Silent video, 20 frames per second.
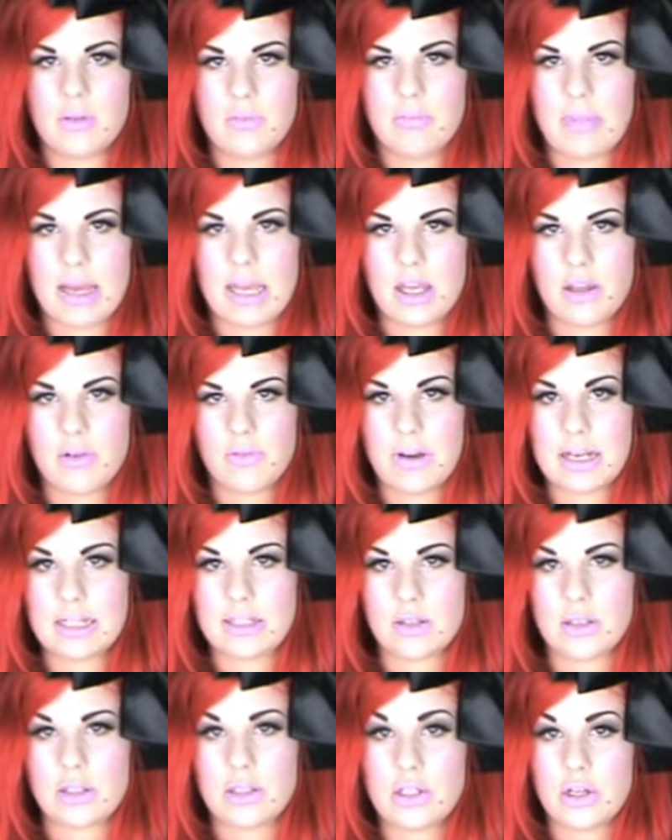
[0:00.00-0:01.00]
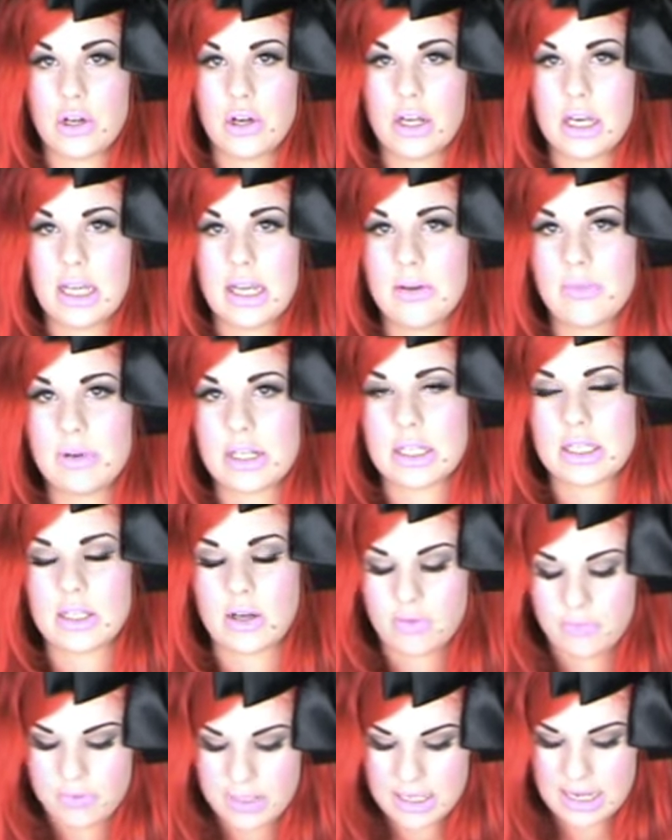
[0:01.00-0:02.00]
making your face look dirty, which is
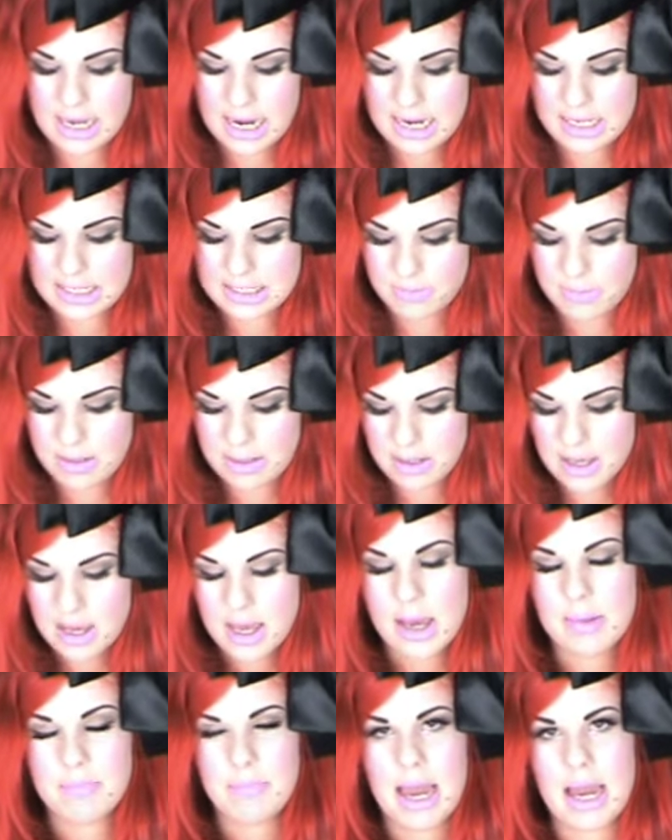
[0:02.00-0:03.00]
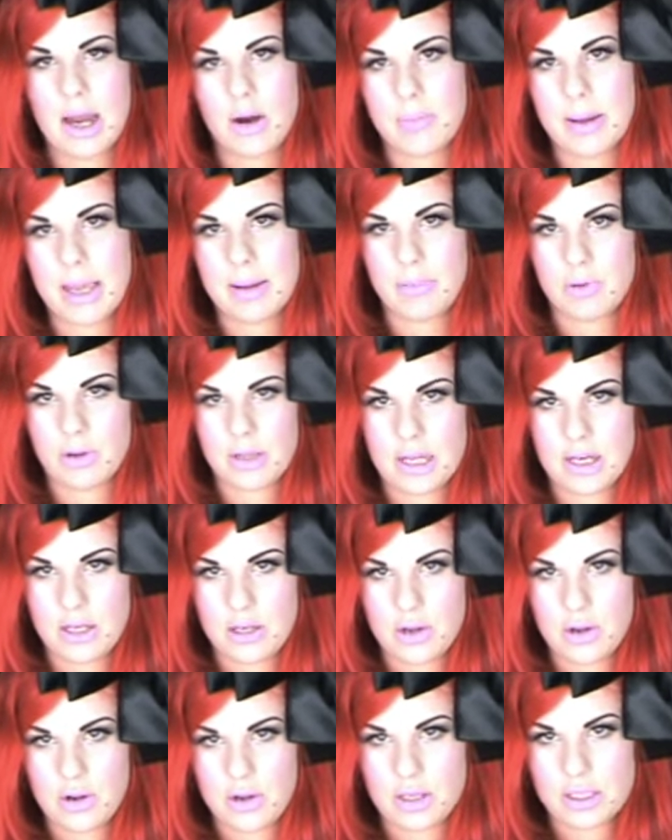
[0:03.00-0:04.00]
often the case with pale people
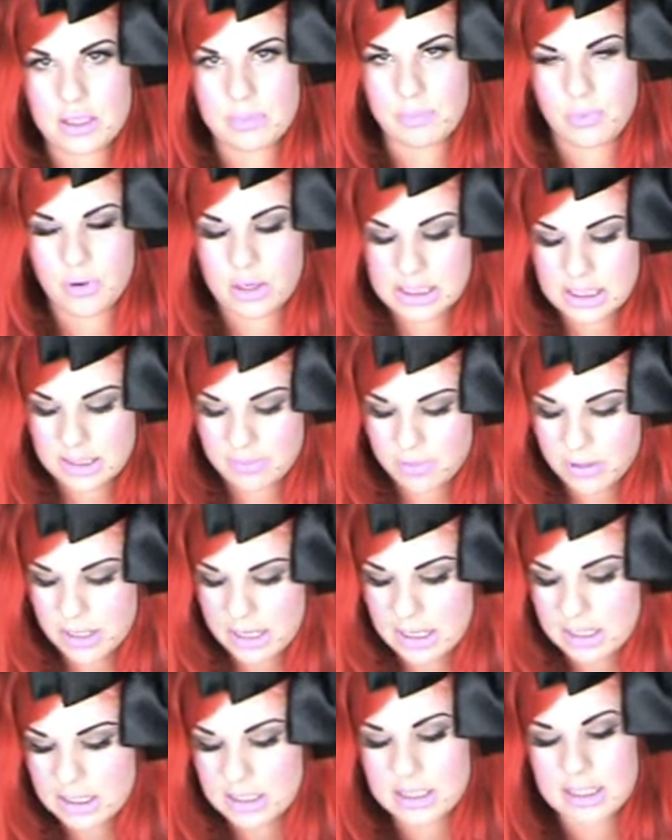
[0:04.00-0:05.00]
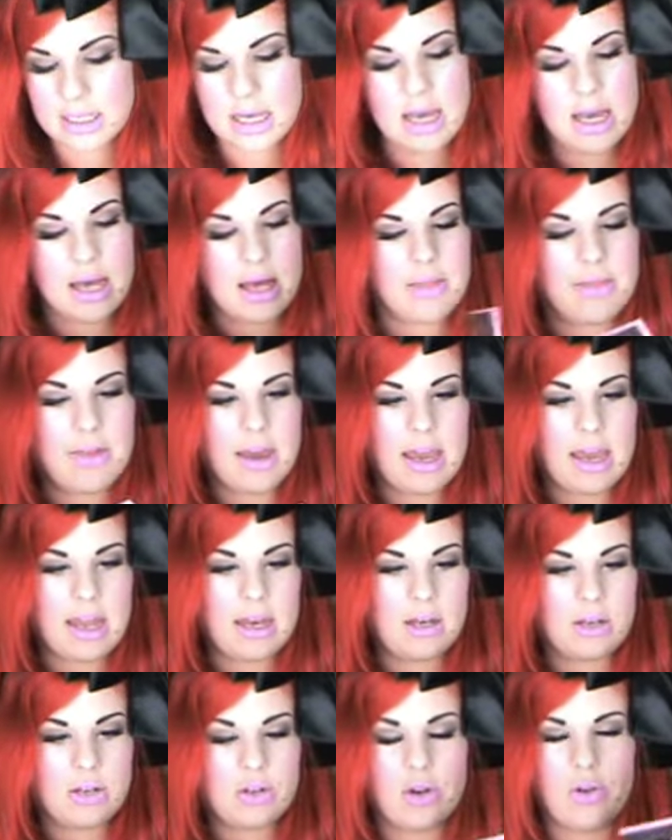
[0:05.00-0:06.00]
that use bronzing products,
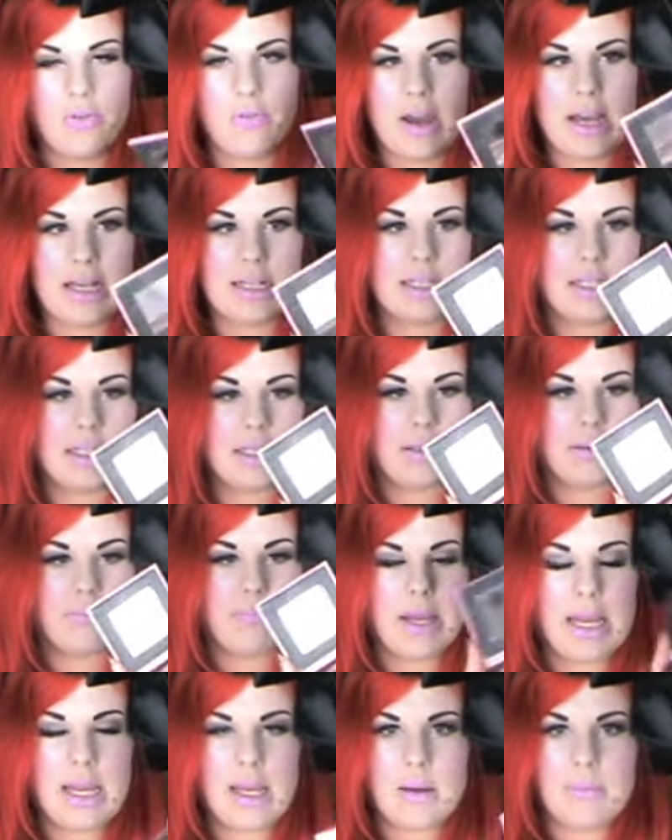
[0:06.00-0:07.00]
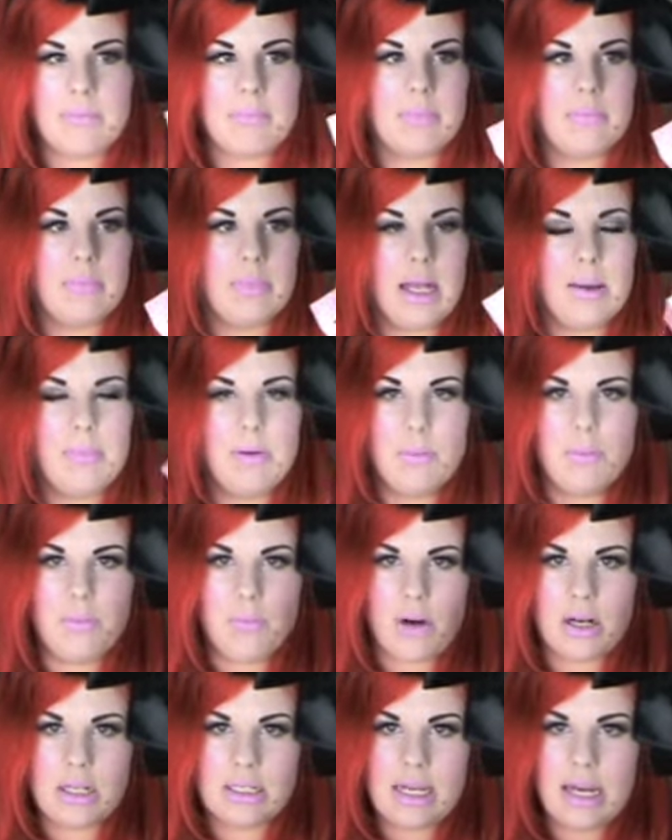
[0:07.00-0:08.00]
then Too Faced Pink Leopard
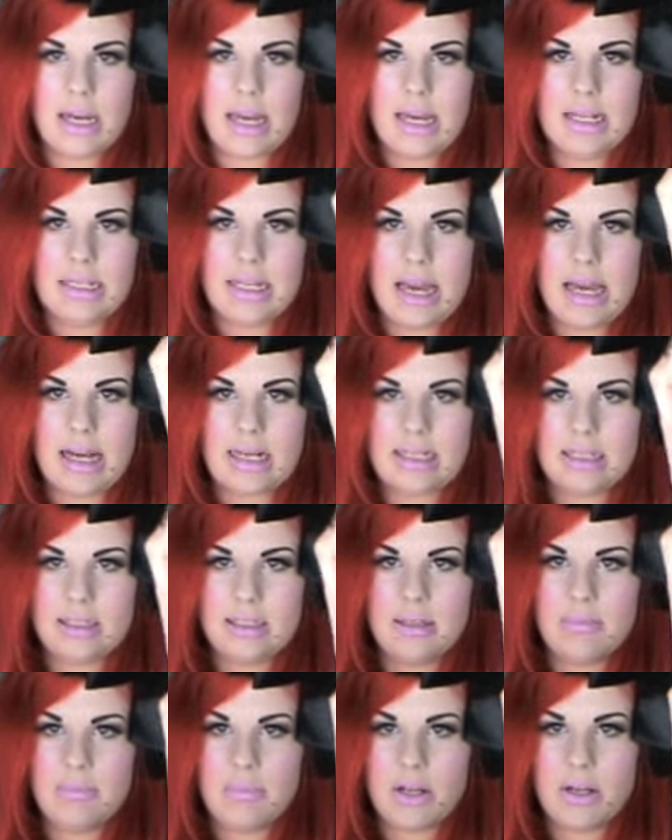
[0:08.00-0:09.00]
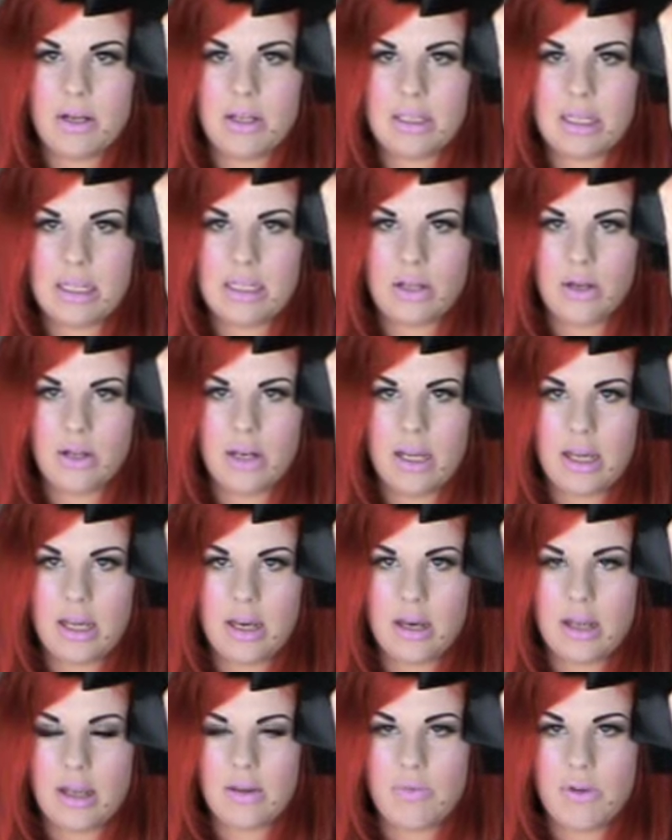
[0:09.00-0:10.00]
bronzer is excellent, because it's only
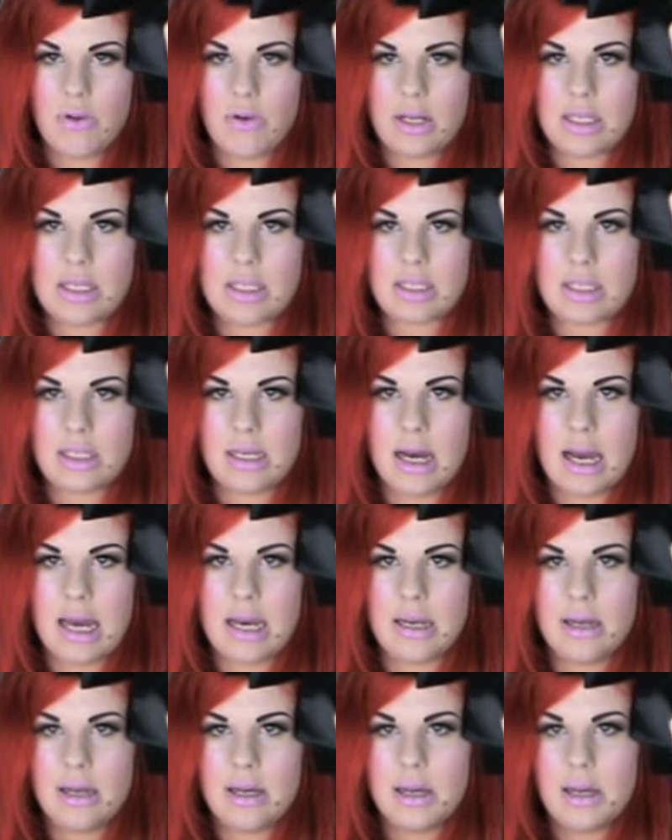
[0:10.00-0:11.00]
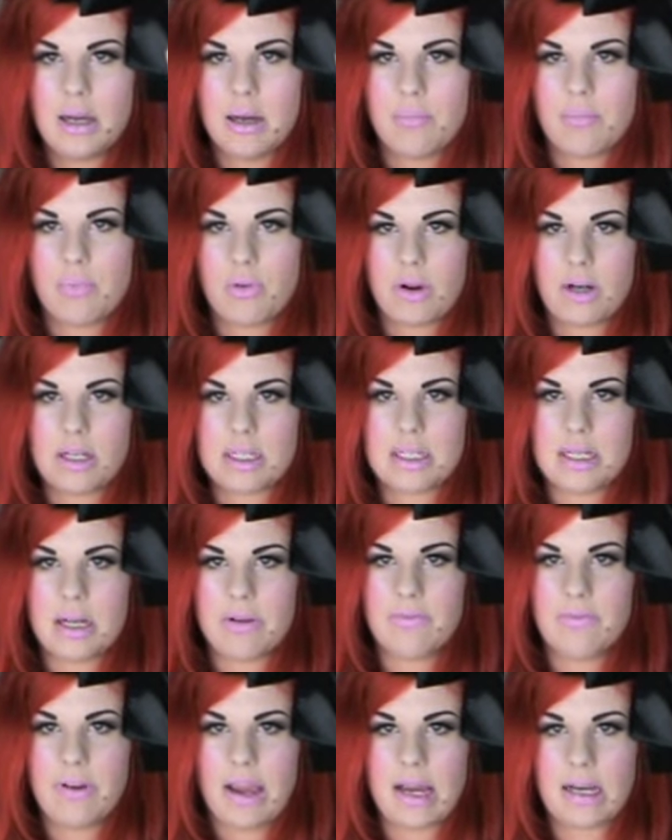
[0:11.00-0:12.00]
going to give you a slight bronzed
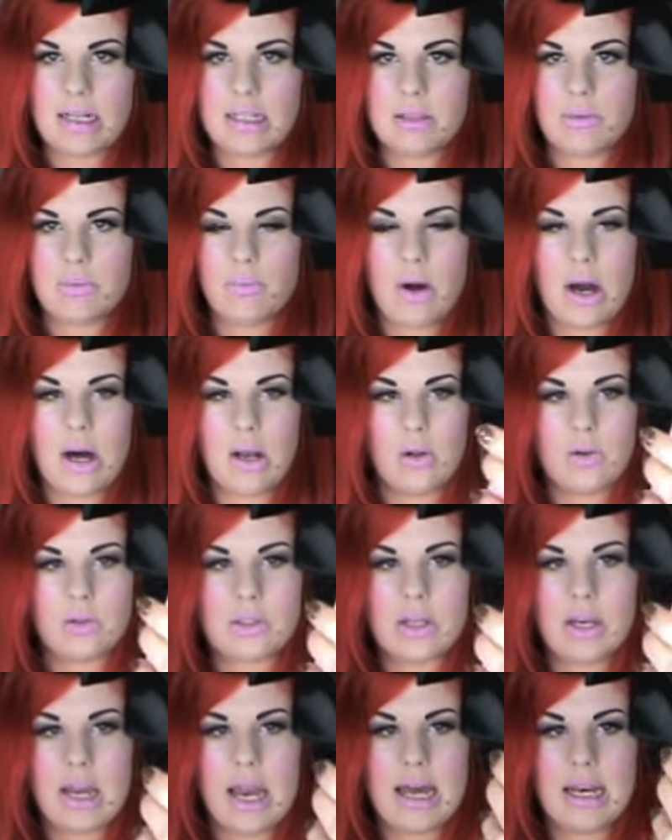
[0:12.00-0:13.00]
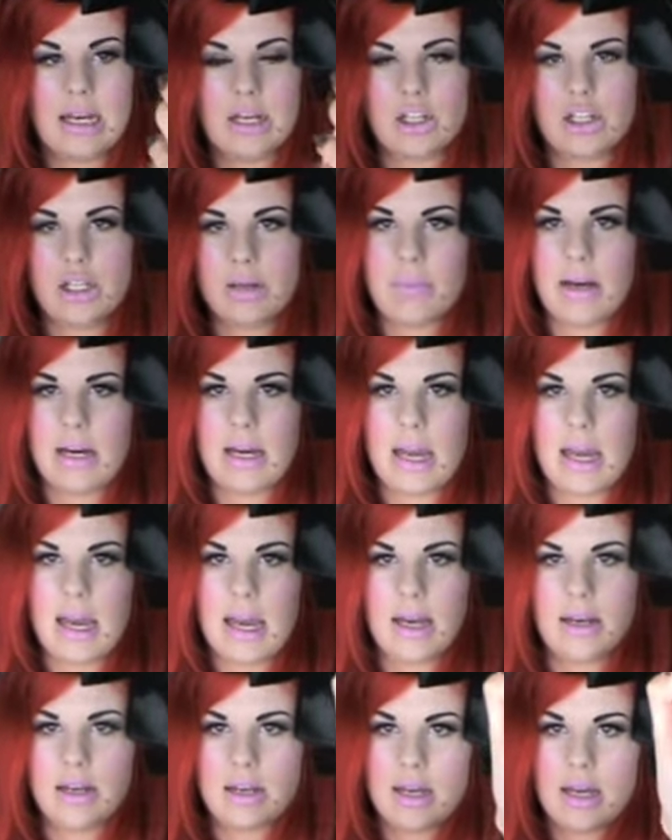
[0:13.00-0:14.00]
effect while also adding shimmer
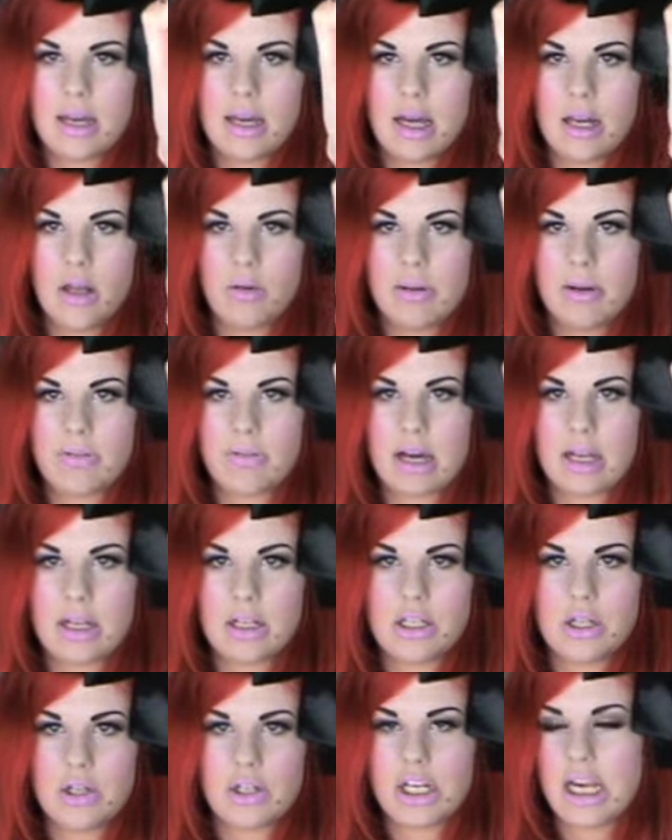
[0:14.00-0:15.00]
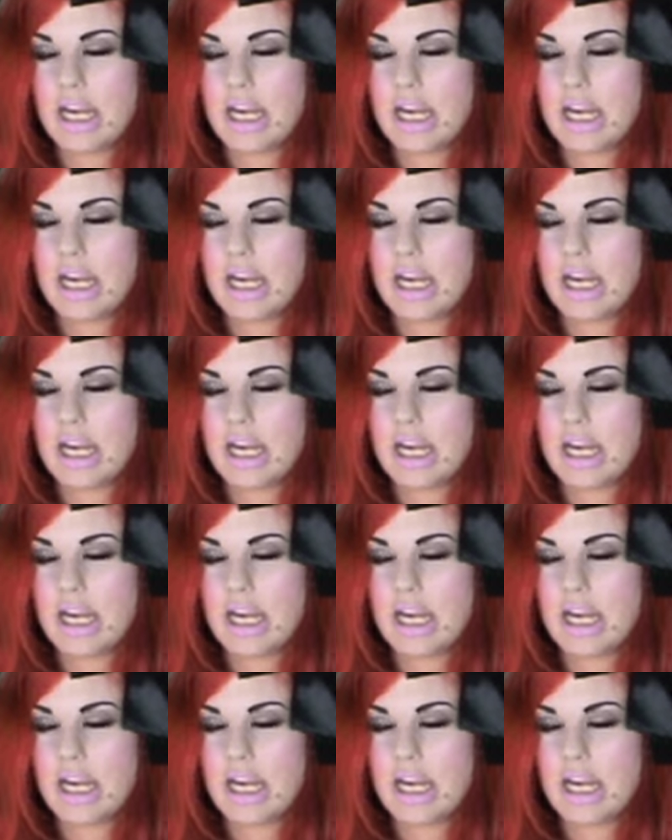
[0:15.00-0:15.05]
and a little bit of colour to your